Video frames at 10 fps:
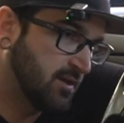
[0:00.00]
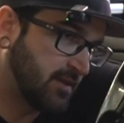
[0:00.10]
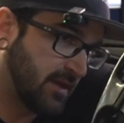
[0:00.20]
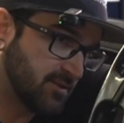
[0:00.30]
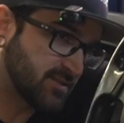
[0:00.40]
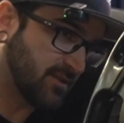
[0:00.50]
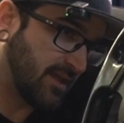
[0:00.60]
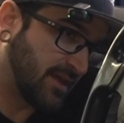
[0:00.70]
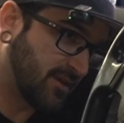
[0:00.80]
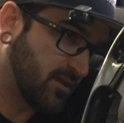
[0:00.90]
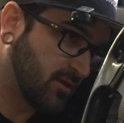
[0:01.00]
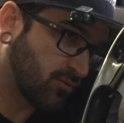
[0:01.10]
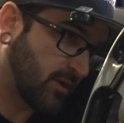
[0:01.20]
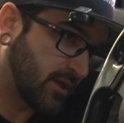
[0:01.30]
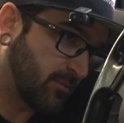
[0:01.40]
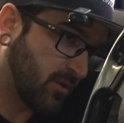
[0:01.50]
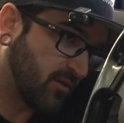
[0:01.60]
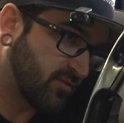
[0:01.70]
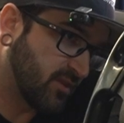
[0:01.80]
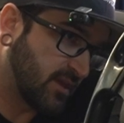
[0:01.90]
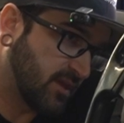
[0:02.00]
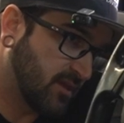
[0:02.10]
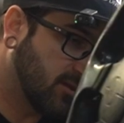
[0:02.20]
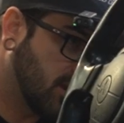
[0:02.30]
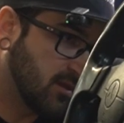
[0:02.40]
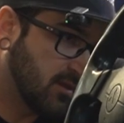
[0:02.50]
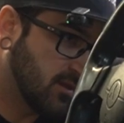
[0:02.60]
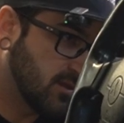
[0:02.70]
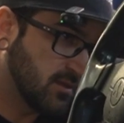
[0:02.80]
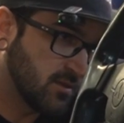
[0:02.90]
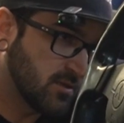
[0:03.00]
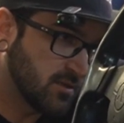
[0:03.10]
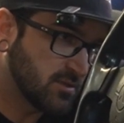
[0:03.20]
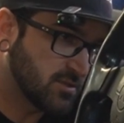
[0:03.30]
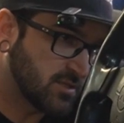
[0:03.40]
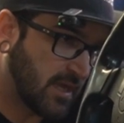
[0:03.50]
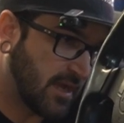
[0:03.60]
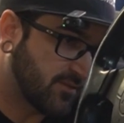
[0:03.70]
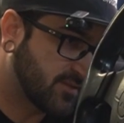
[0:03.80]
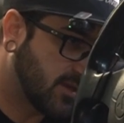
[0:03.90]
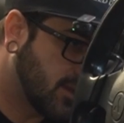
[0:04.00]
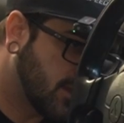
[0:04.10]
now slide right up off of the shaft.